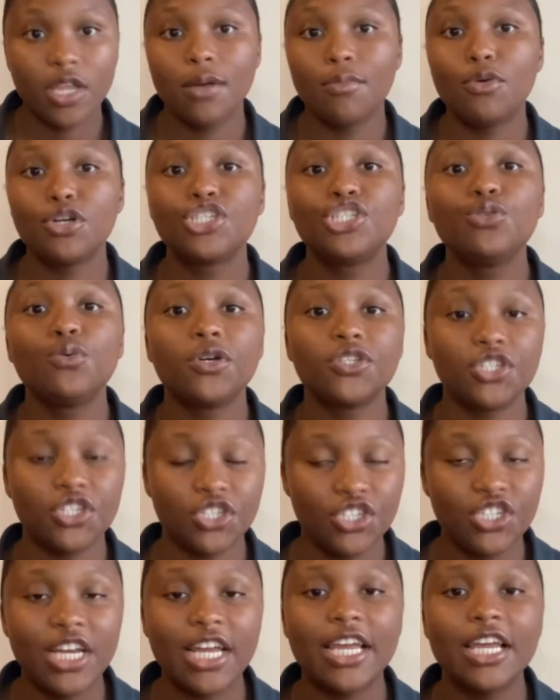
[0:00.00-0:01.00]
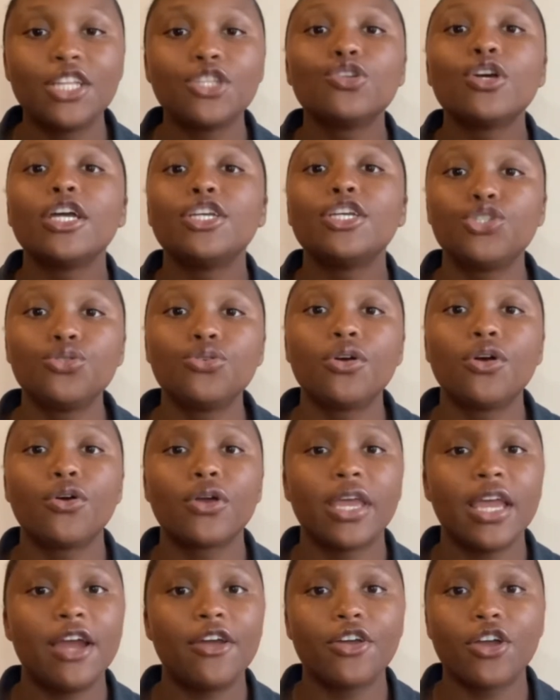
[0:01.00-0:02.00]
But she was just checking to ensure,
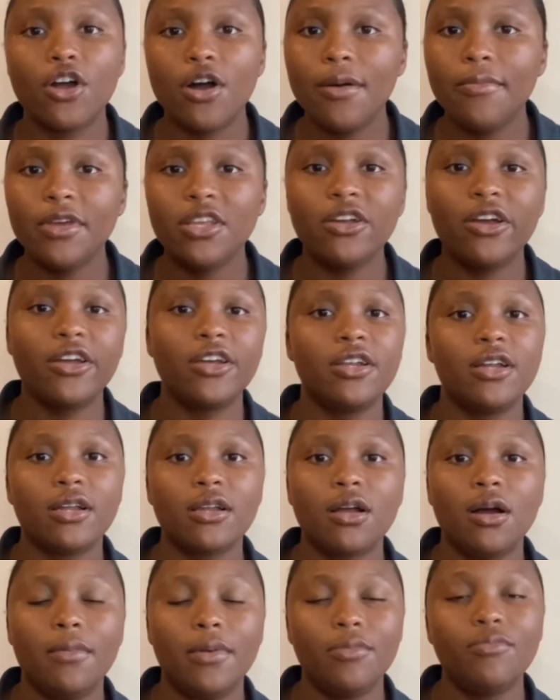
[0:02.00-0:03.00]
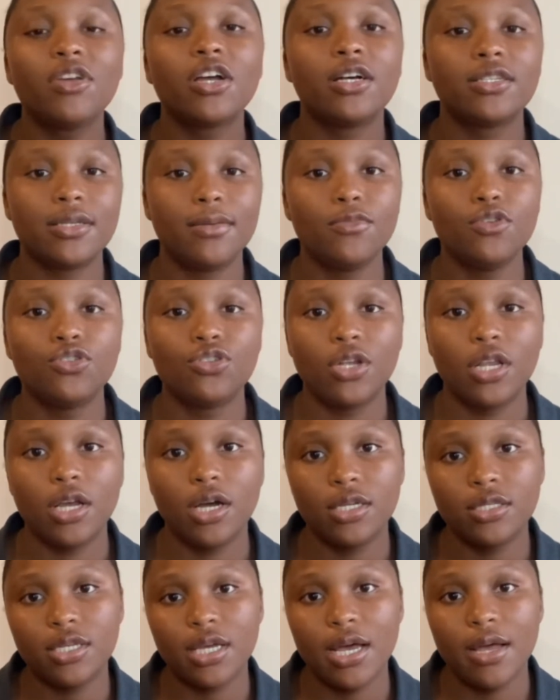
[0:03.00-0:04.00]
okay, are you coming or are you not coming, because I'm usually
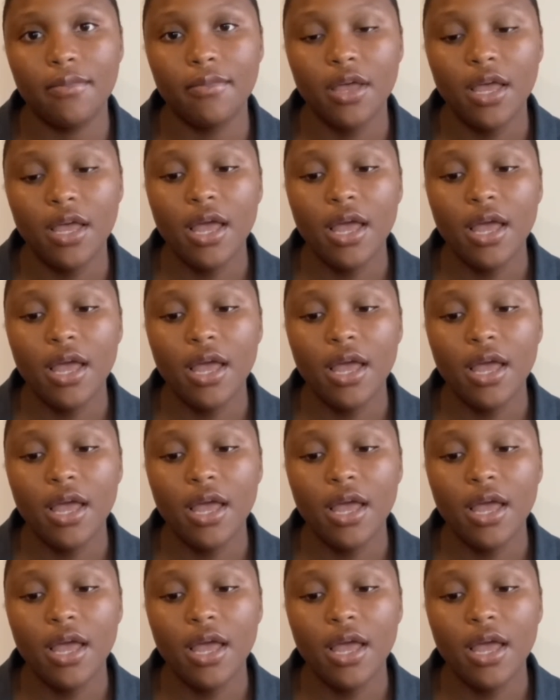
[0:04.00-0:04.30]
on time.